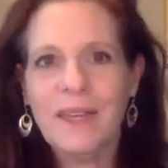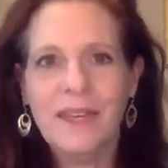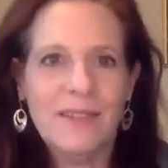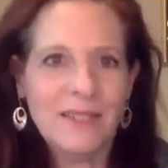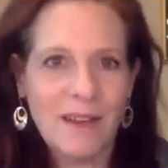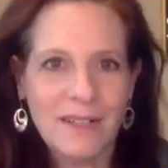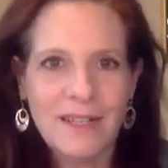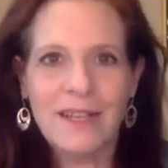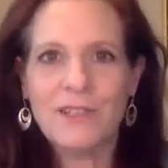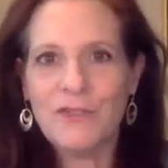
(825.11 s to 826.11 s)
in this
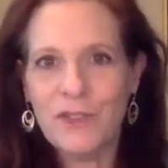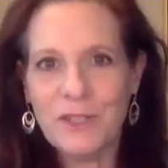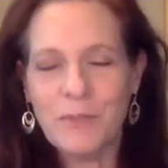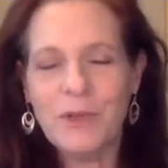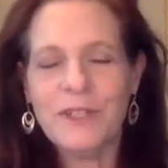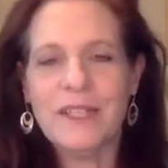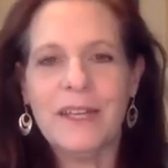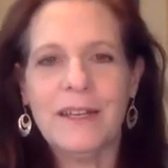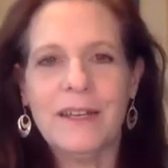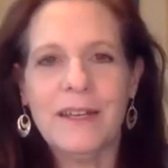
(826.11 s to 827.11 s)
context for this
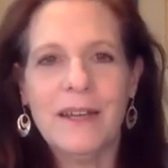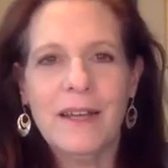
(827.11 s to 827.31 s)
person.